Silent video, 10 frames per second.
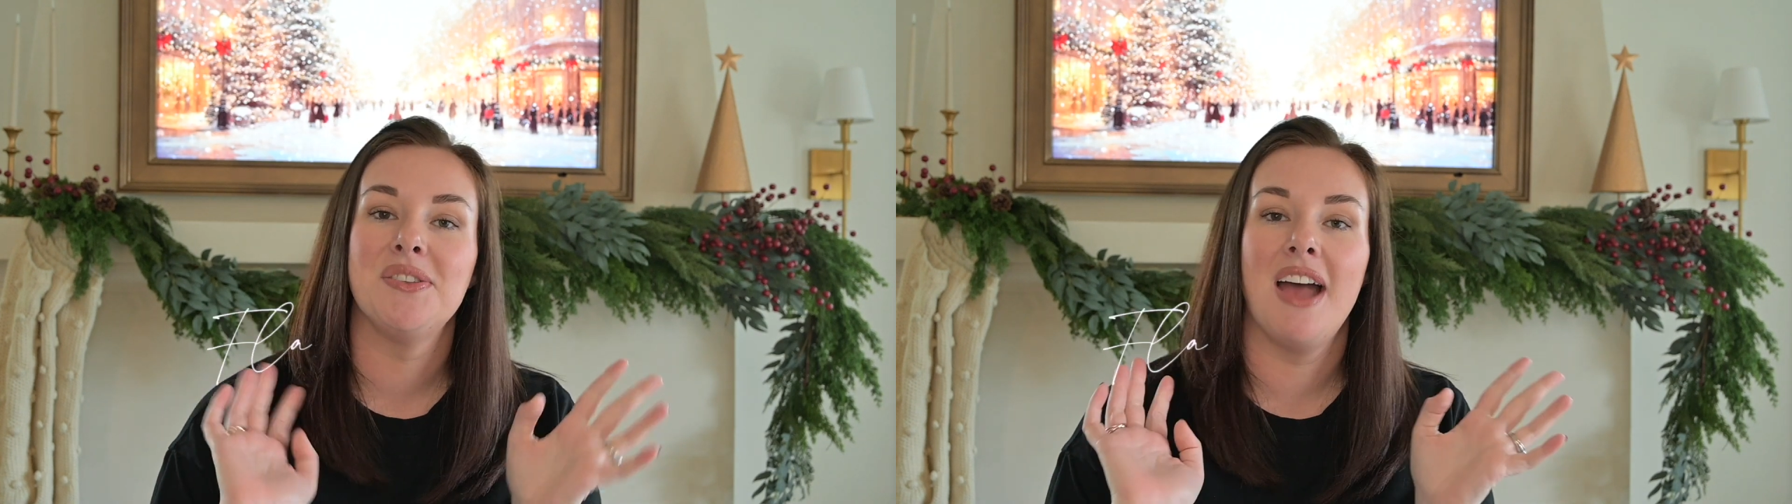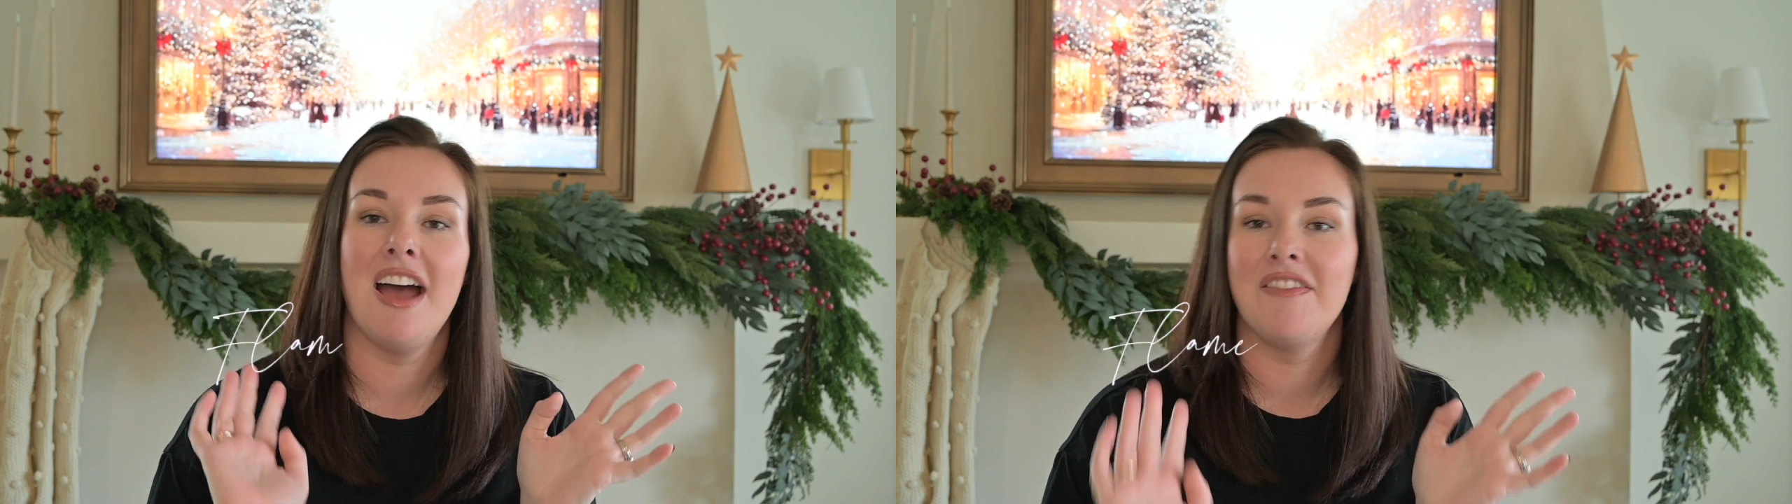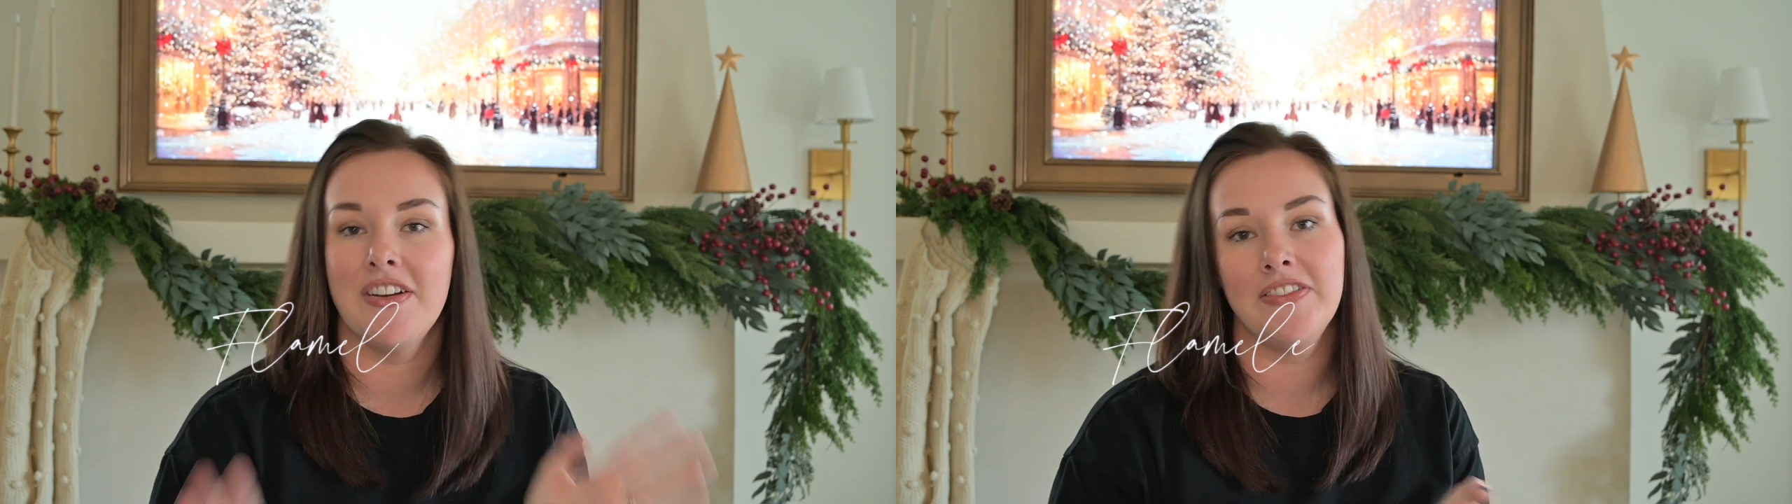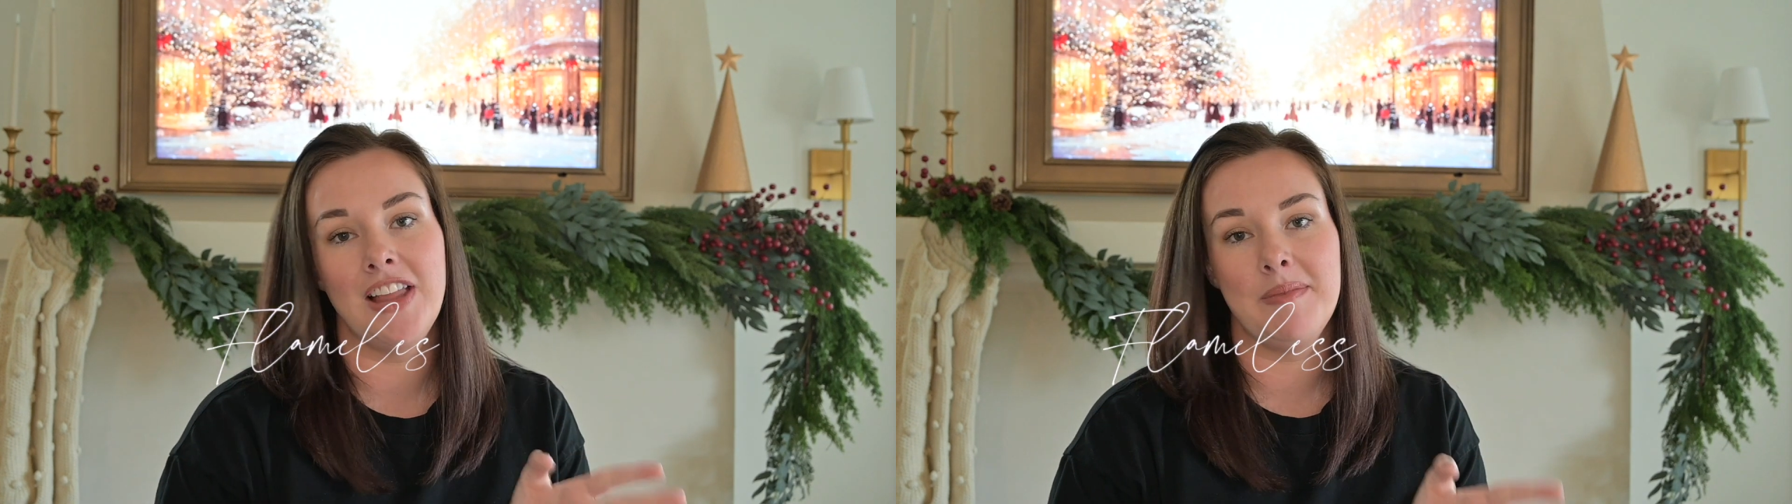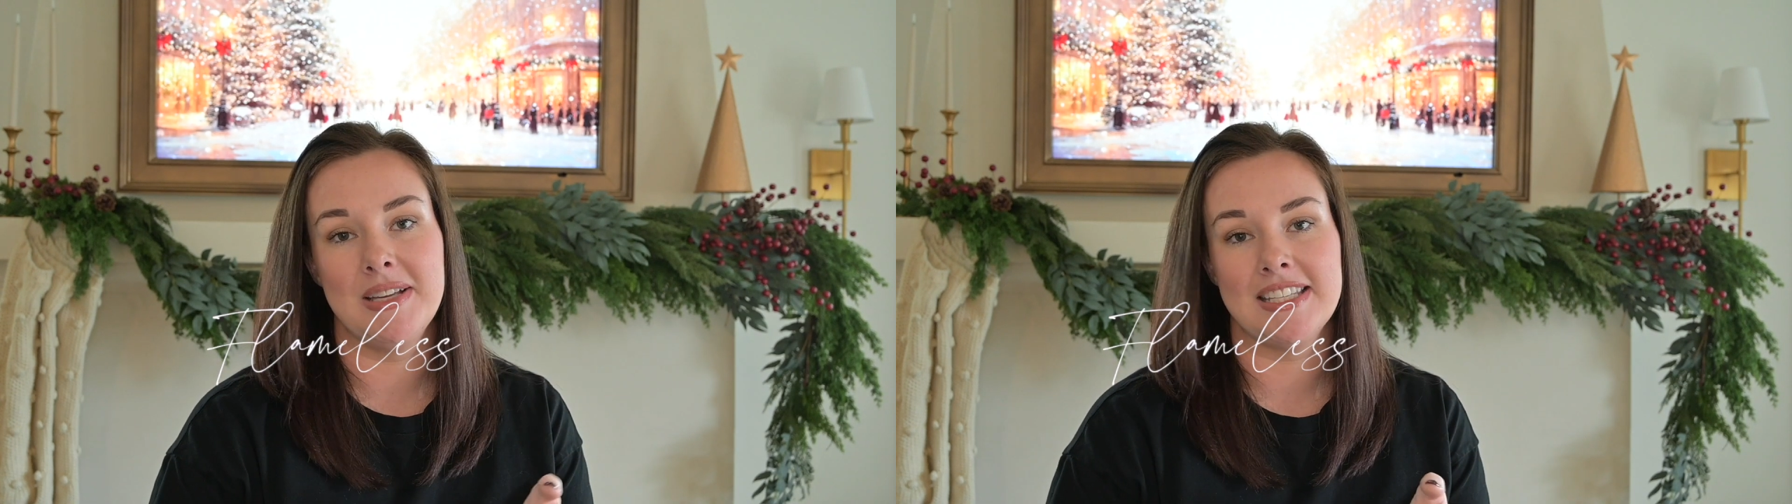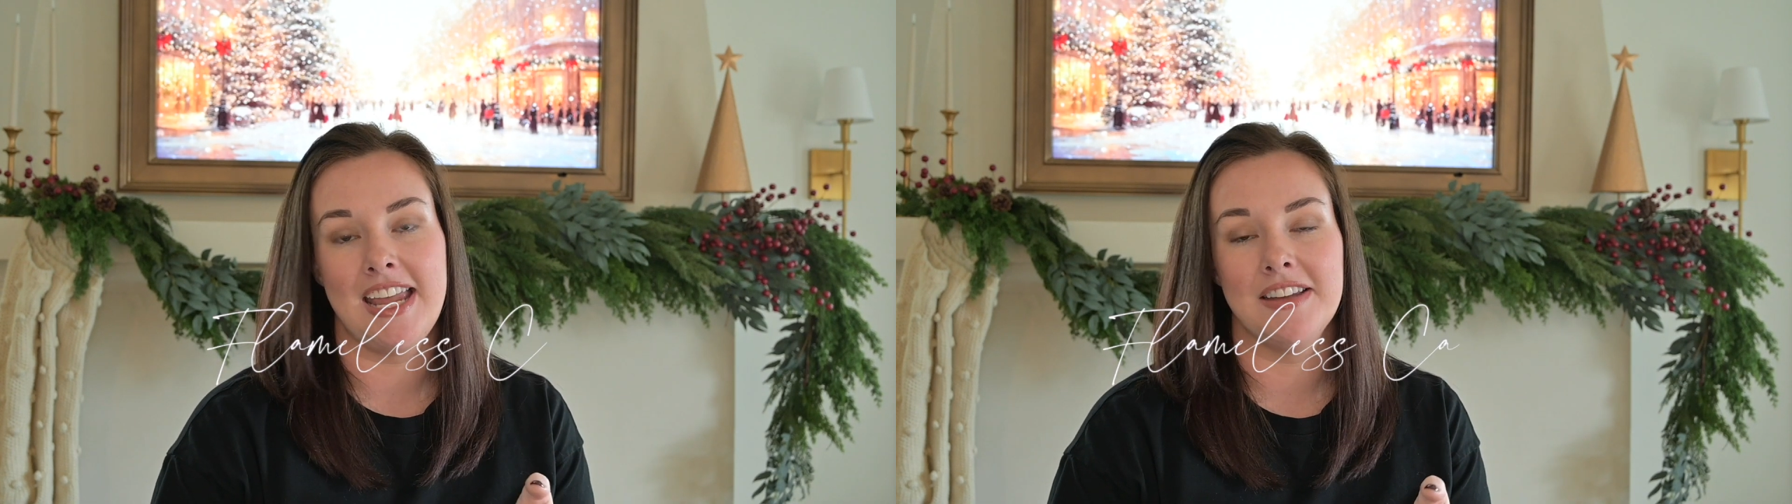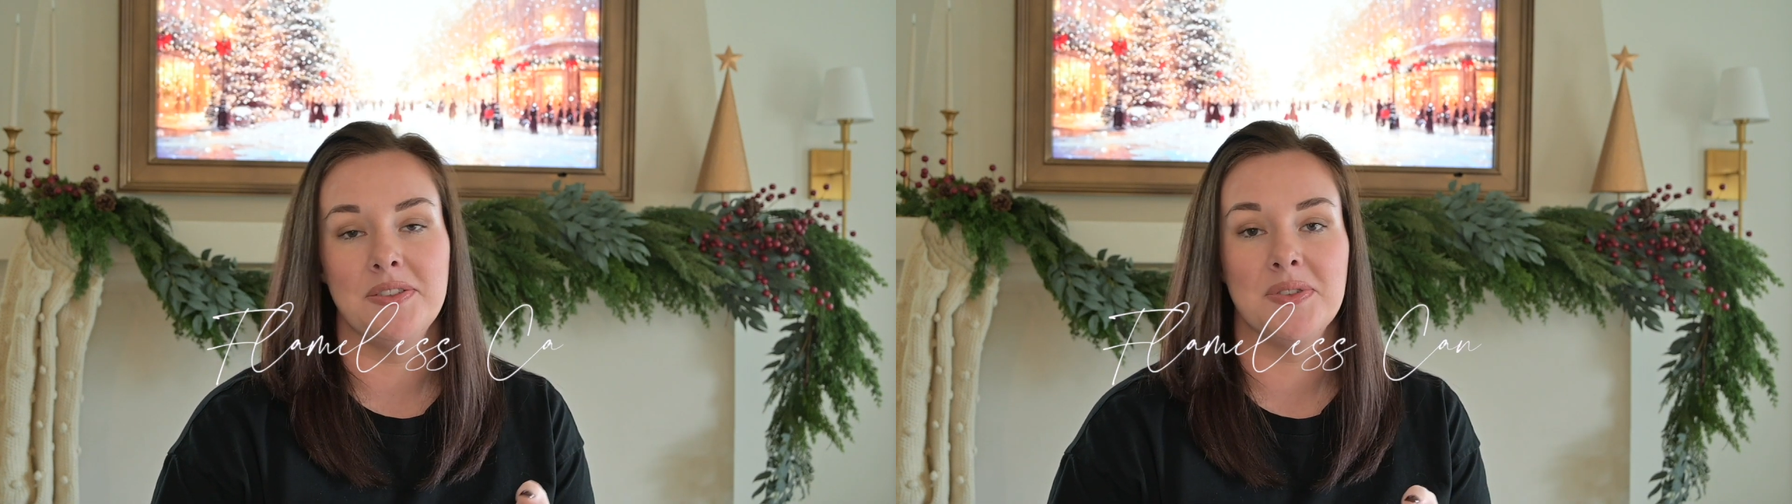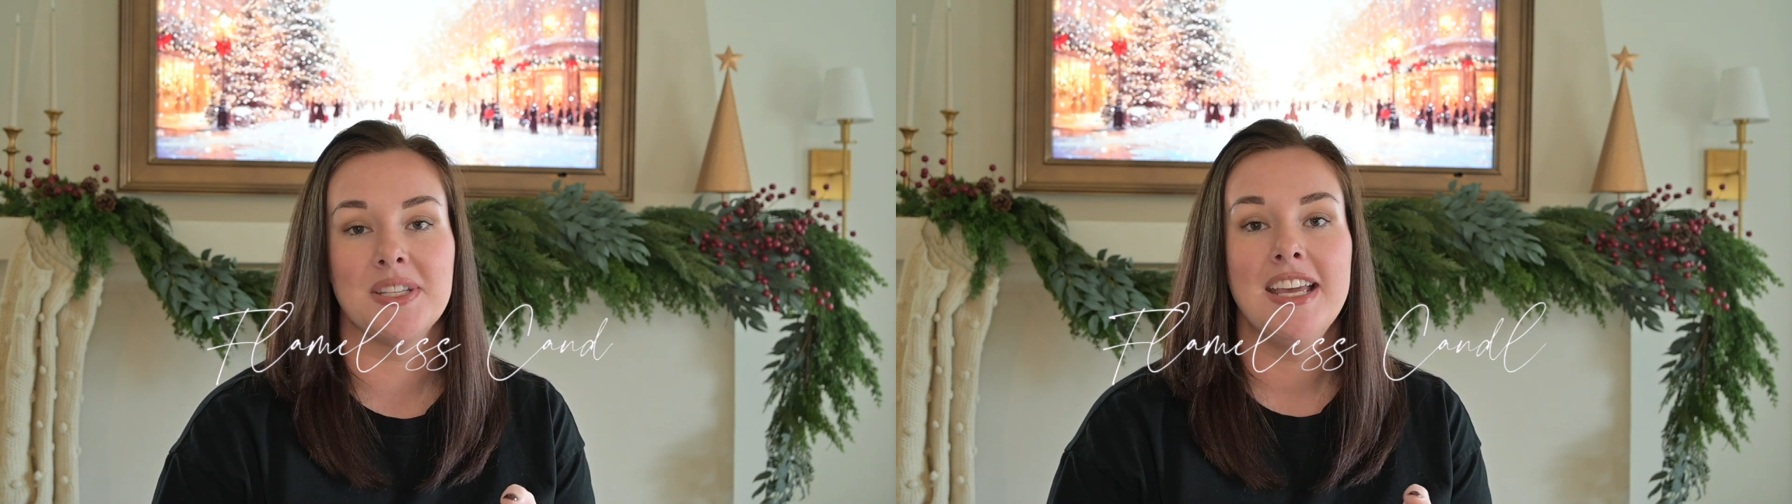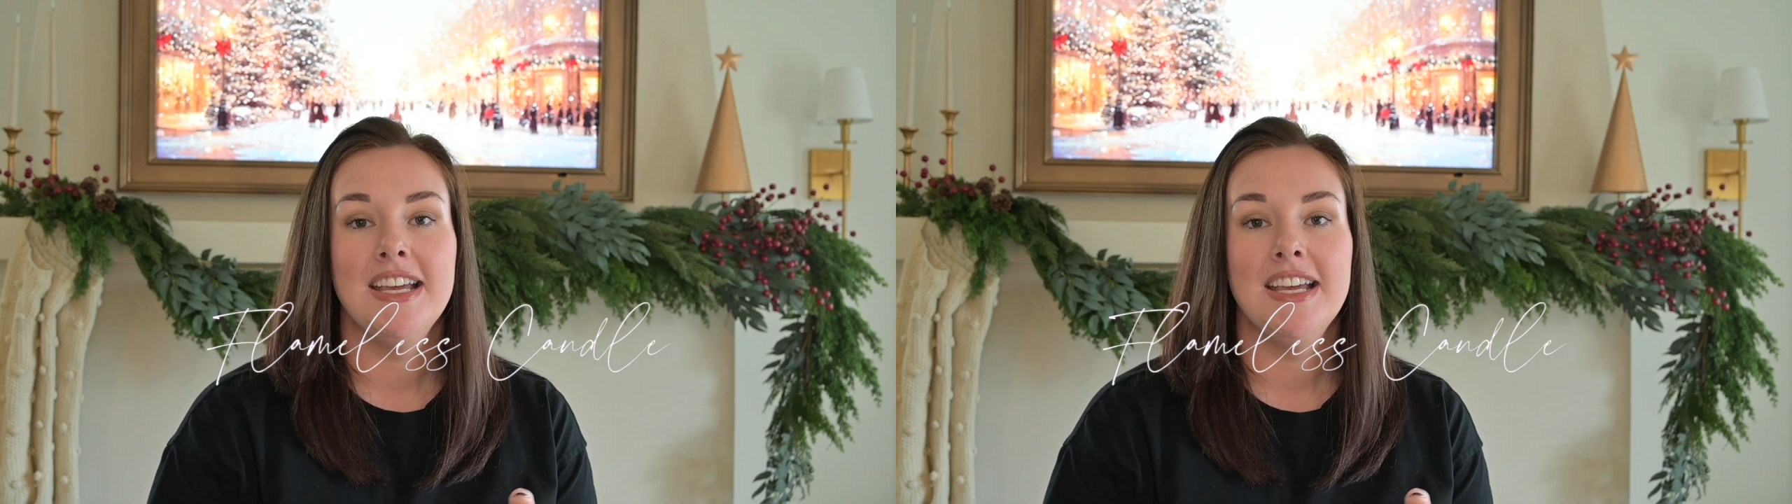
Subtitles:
have flameless candles